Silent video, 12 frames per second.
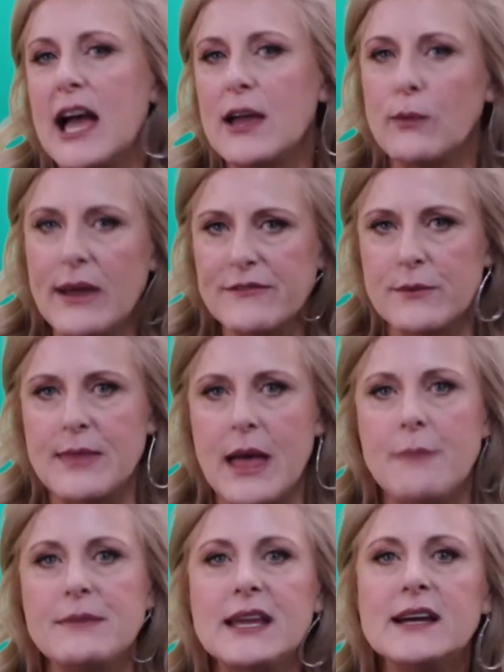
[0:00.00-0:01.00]
away from that
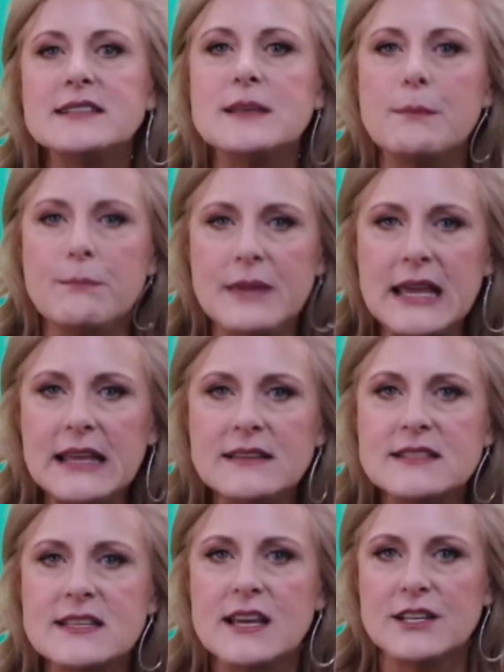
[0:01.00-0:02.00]
because it
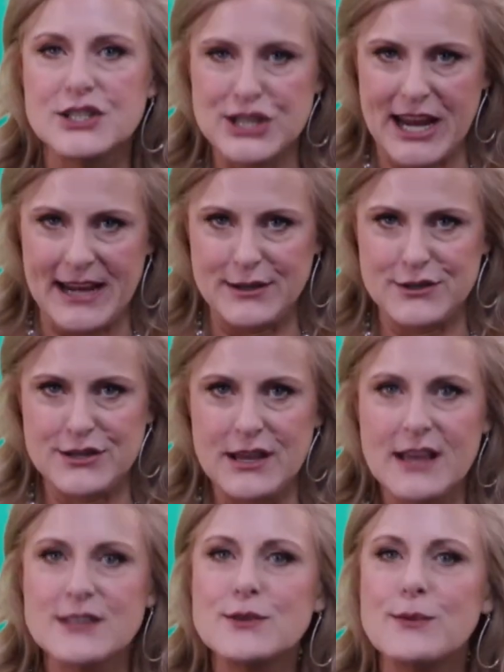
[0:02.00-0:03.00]
means change.
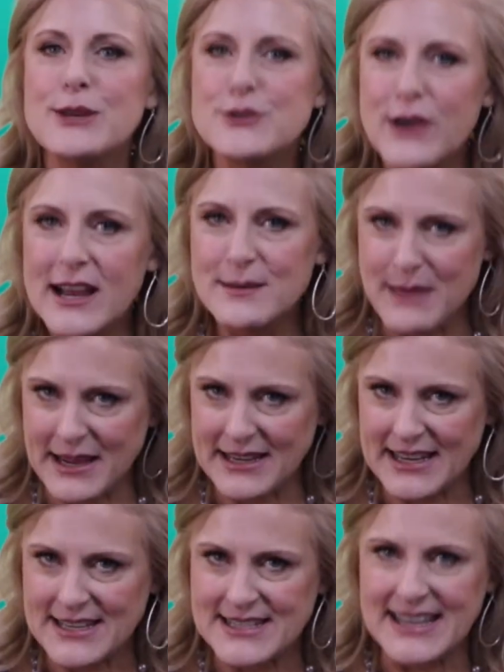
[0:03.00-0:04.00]
So we try to make it
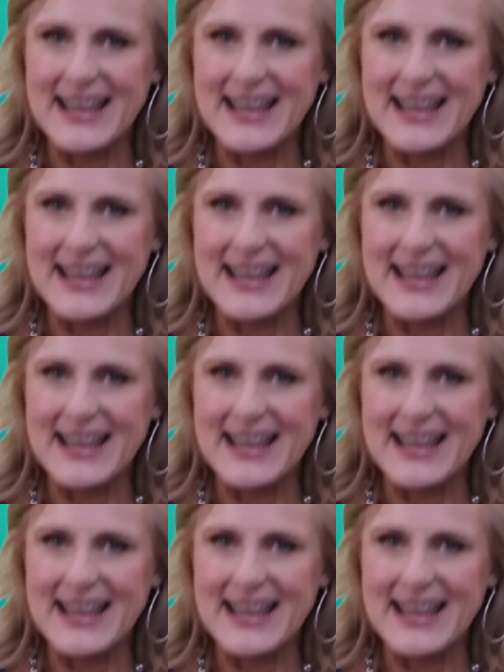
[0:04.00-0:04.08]
easy.